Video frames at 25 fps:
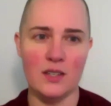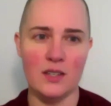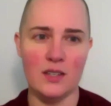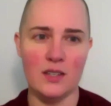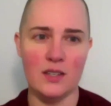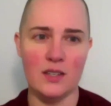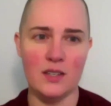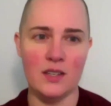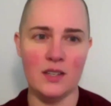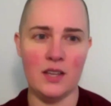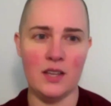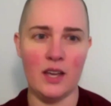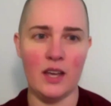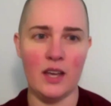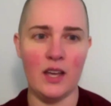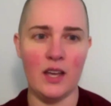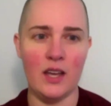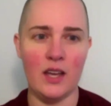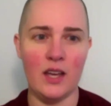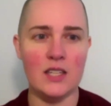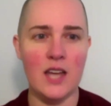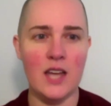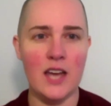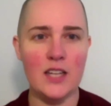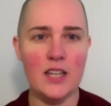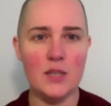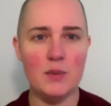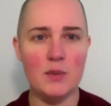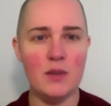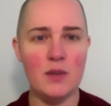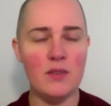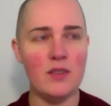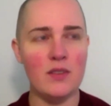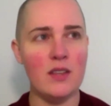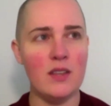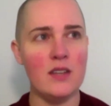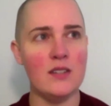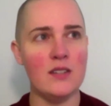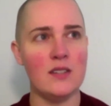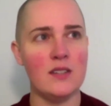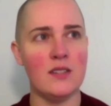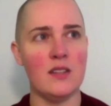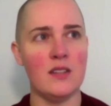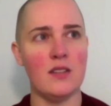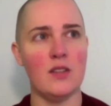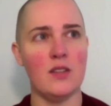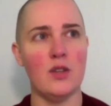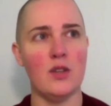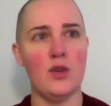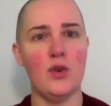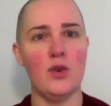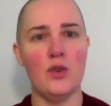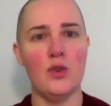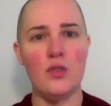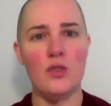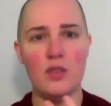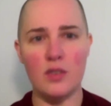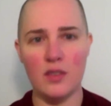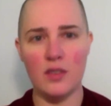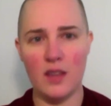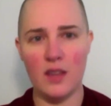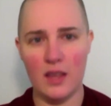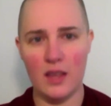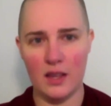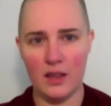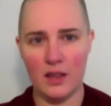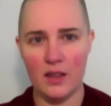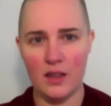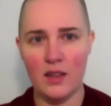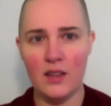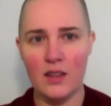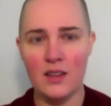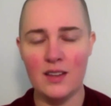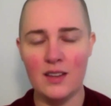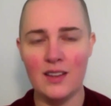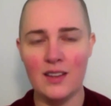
Yeah, attachment thinks that the good thing,